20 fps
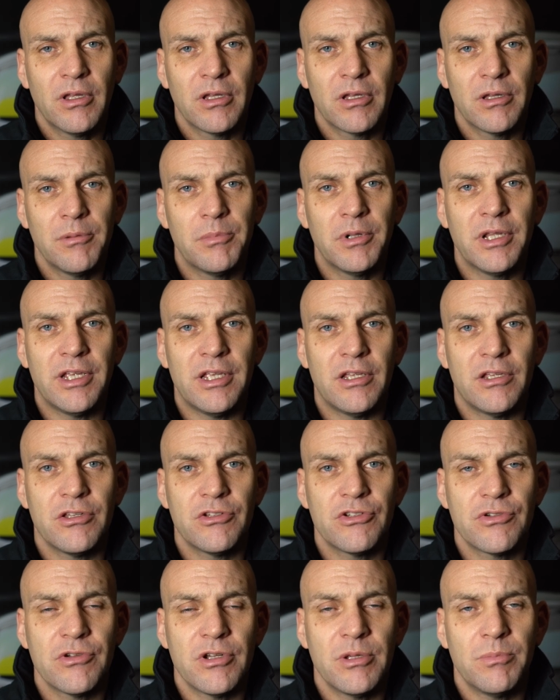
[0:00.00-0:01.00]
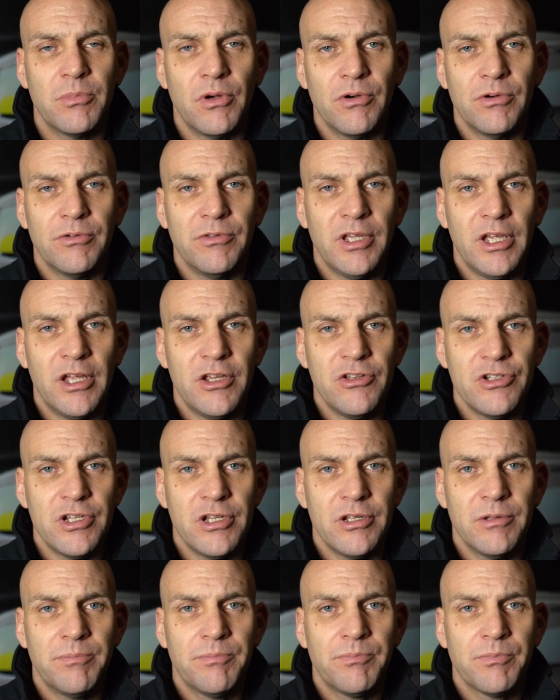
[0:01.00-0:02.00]
complete strip of the
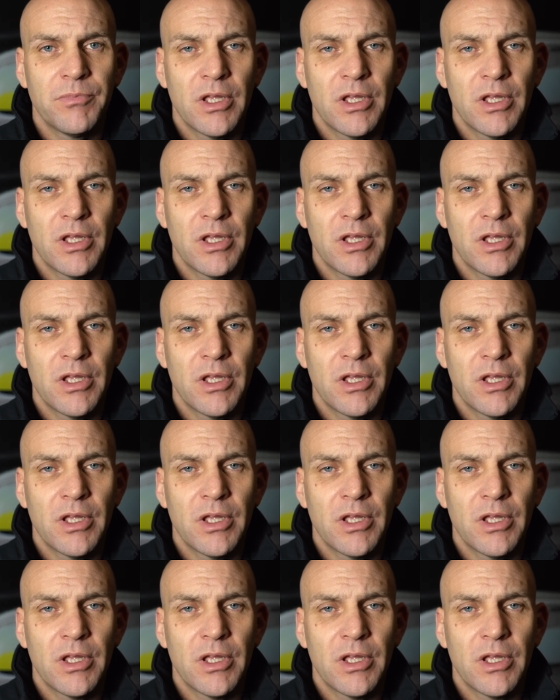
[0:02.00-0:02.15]
engine,